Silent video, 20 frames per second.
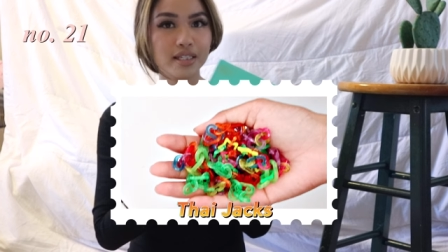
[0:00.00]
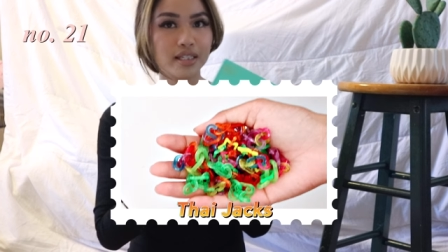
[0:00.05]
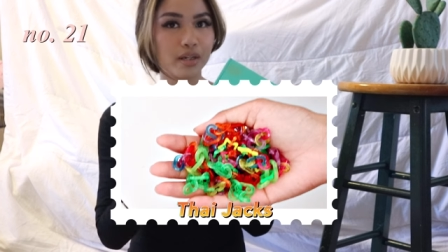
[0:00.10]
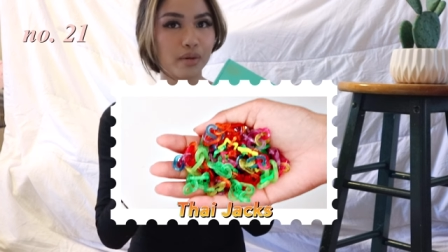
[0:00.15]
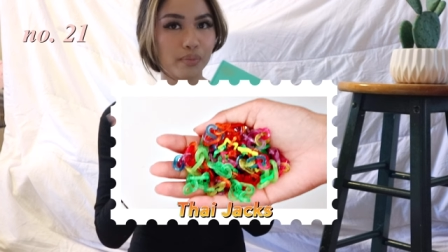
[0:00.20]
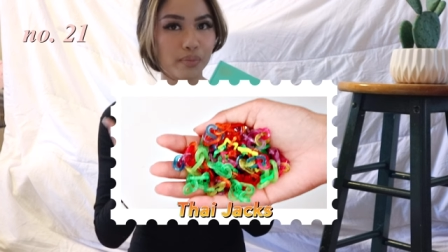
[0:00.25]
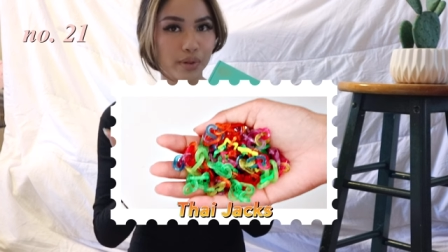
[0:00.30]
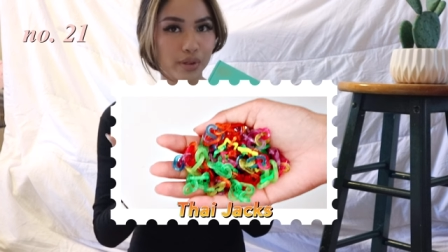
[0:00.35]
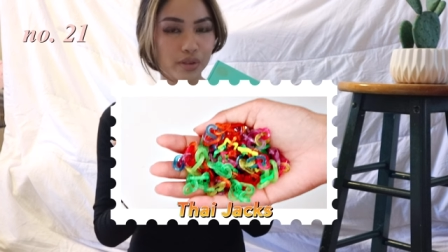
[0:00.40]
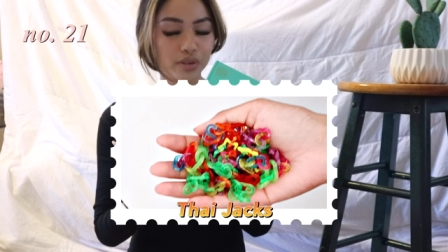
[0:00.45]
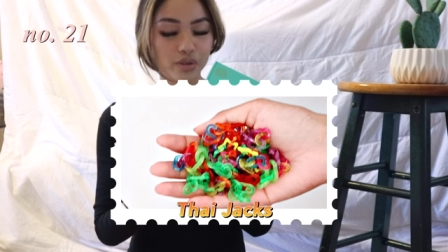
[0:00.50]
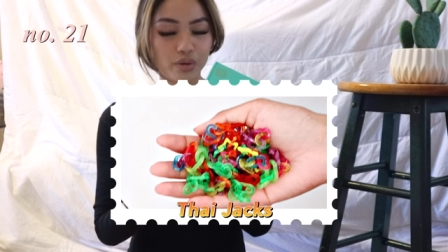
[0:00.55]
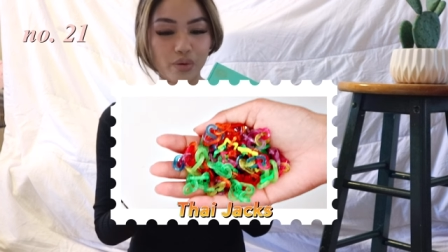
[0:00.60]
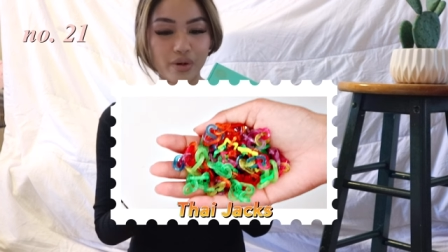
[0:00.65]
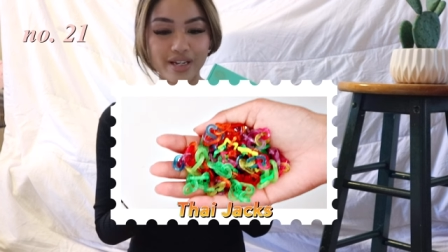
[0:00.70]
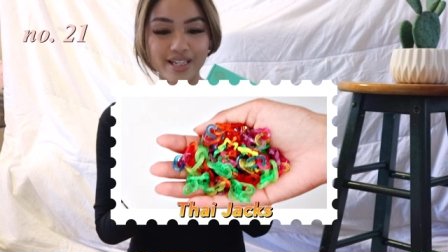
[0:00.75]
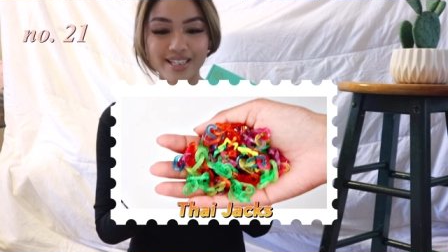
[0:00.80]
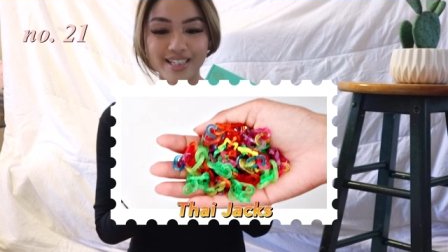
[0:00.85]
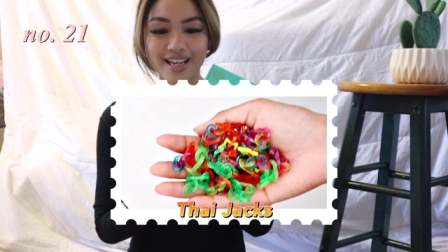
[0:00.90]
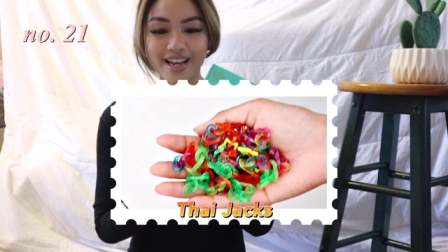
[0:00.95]
They're bird
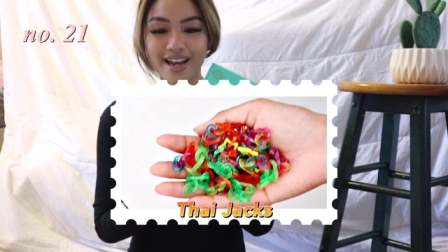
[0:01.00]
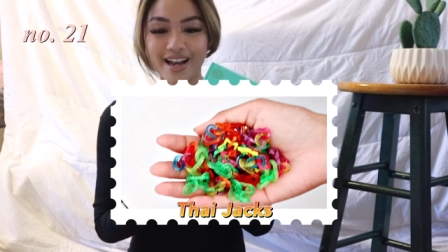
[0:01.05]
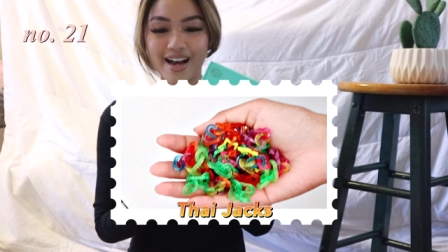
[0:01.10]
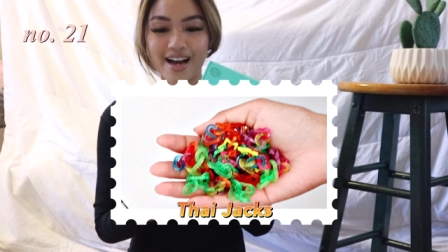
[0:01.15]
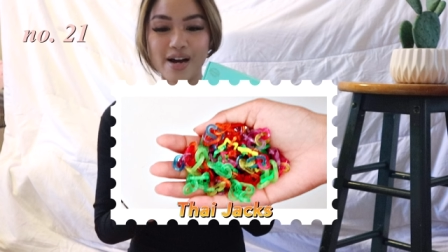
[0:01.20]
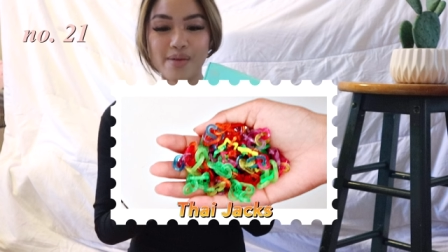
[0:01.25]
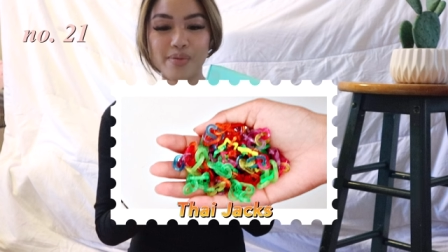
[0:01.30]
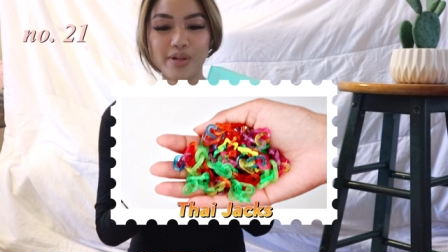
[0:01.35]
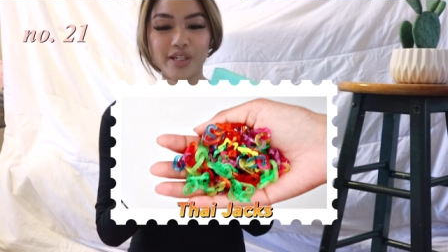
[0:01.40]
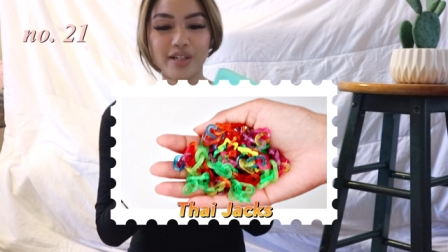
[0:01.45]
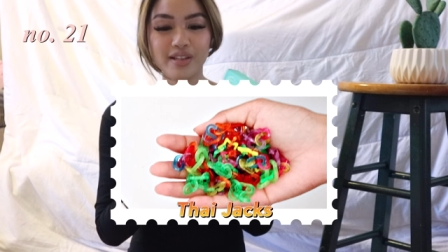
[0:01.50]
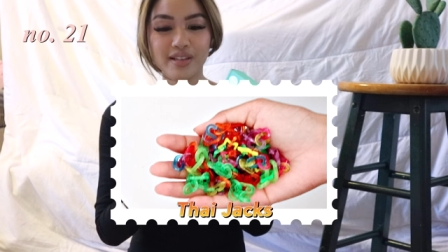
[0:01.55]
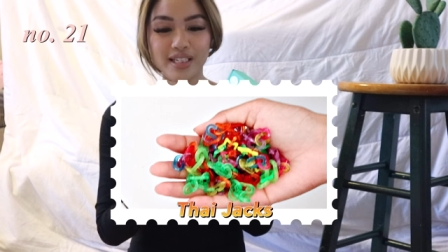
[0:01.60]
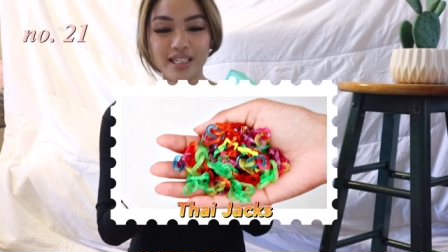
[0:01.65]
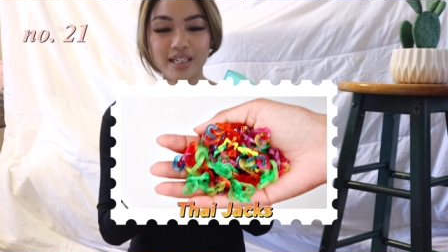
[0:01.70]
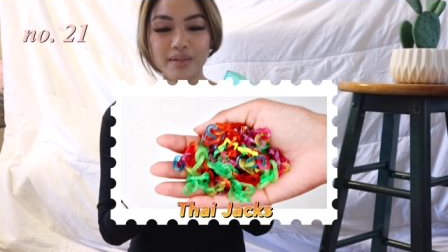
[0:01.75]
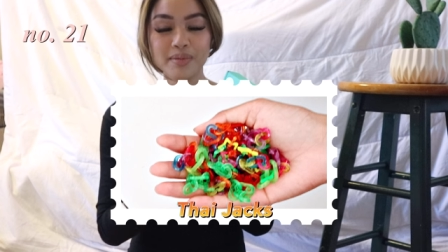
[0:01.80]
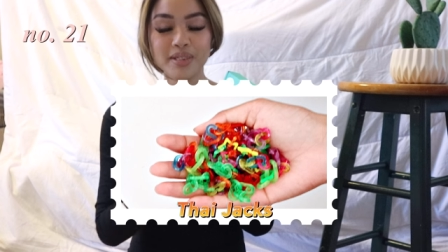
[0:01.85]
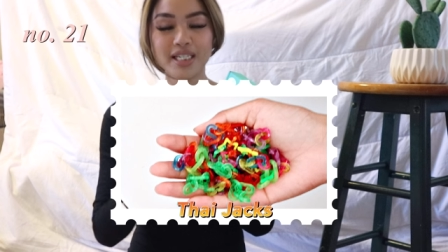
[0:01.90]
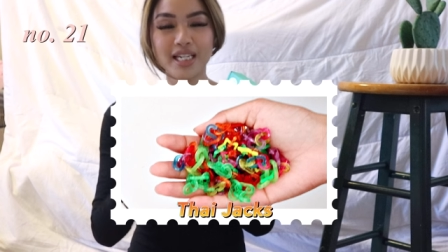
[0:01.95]
toys, um, but you
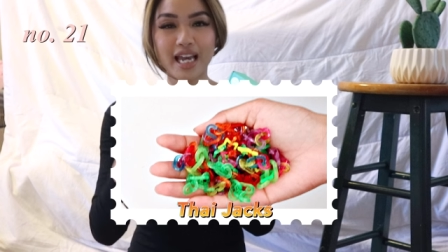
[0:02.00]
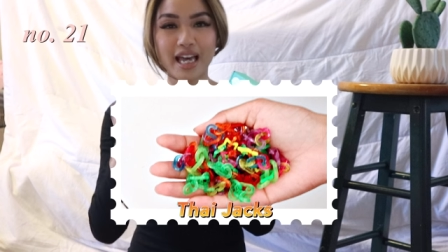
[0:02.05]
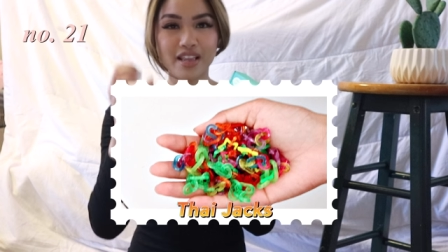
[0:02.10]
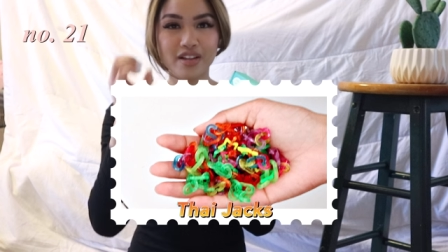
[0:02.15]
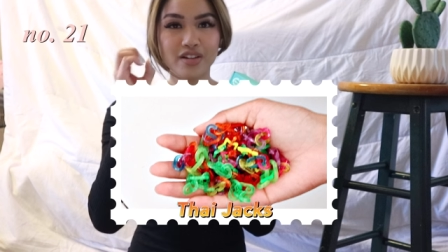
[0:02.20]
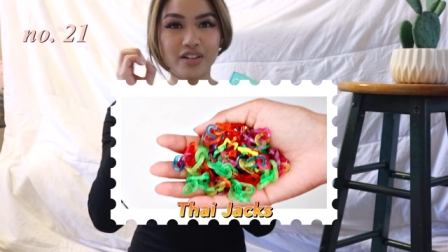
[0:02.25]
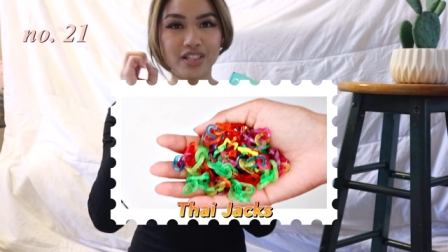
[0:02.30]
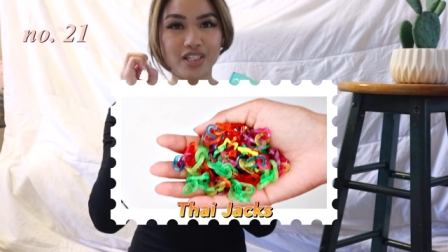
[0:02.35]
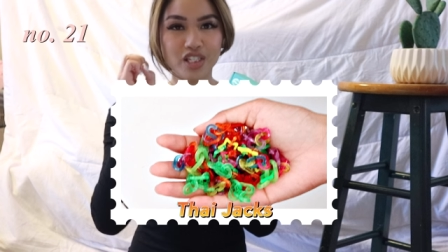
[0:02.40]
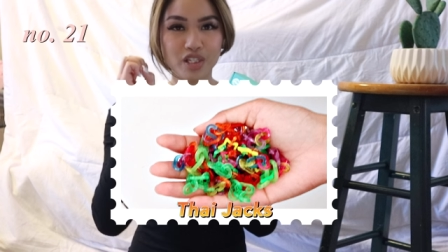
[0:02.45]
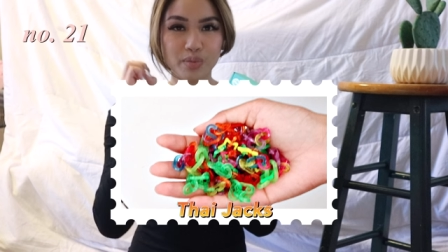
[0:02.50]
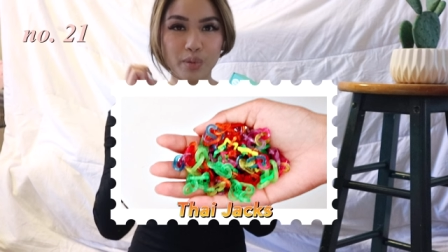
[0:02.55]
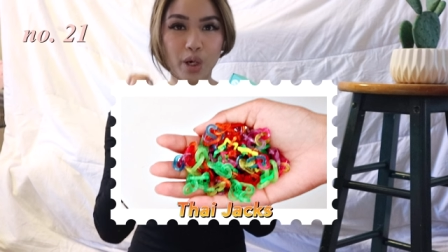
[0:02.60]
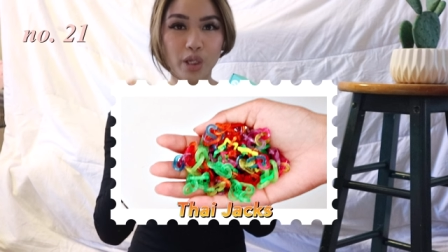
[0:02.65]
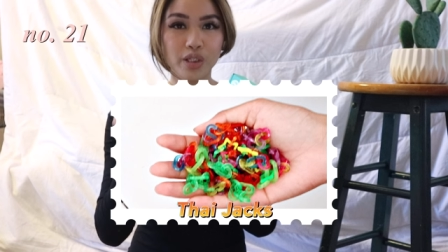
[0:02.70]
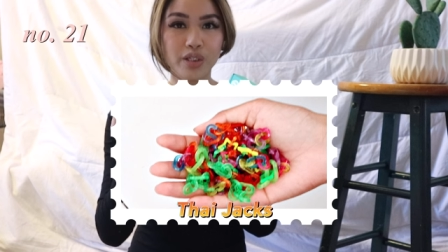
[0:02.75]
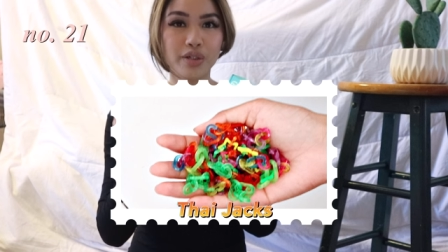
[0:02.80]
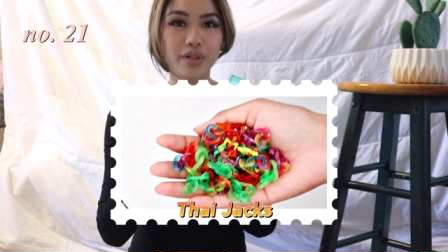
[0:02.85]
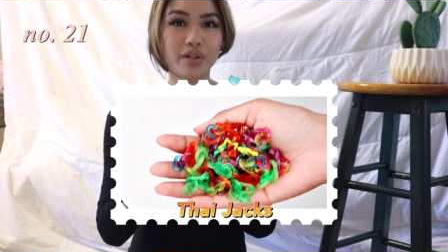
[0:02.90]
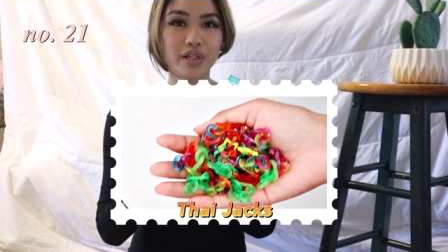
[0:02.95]
link them together into small little